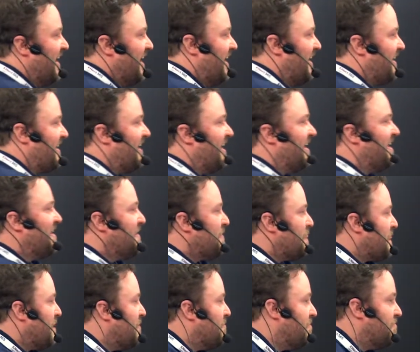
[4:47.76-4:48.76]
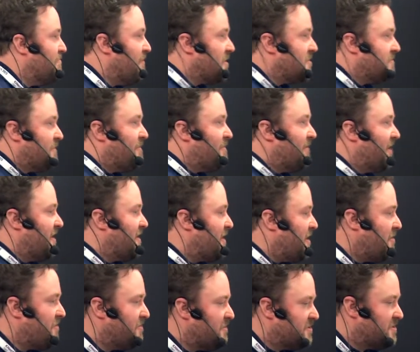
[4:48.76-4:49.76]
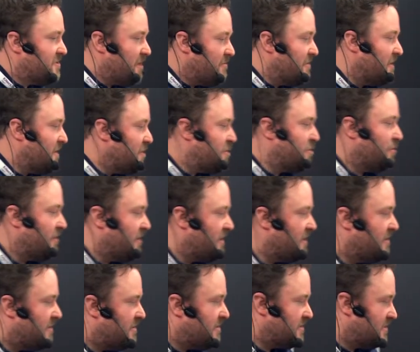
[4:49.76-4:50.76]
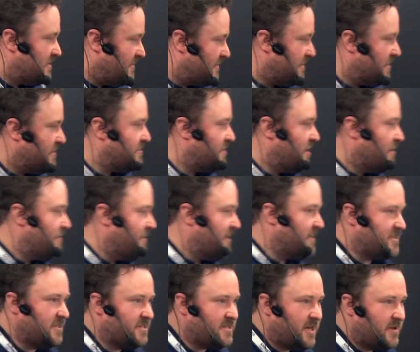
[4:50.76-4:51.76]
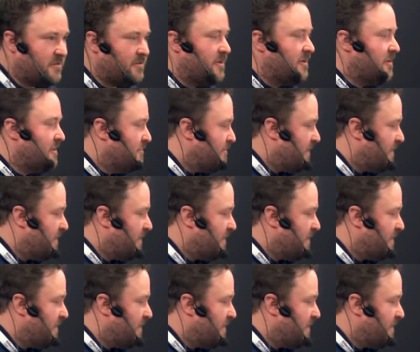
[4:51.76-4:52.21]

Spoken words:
Okay. Most people I know don't enjoy certificates and OpenSSL